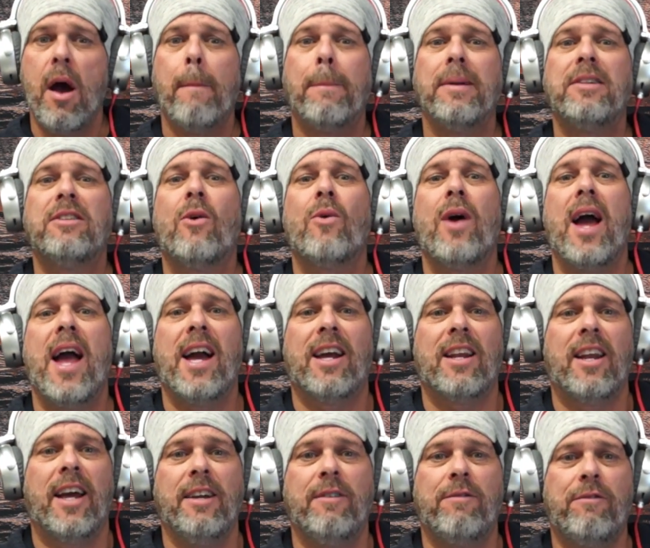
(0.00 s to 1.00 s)
But don't
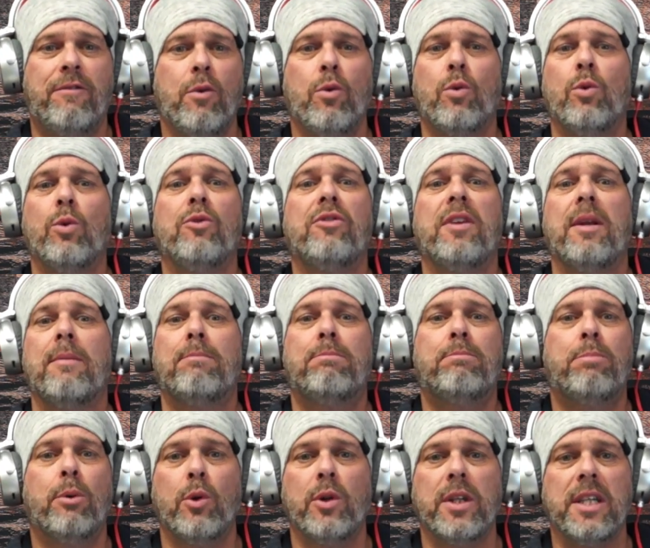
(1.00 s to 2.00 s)
act like fools and
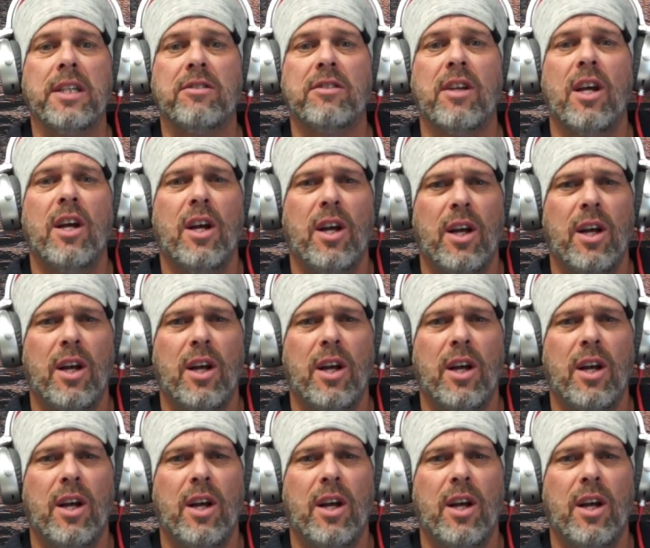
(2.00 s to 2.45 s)
bullies.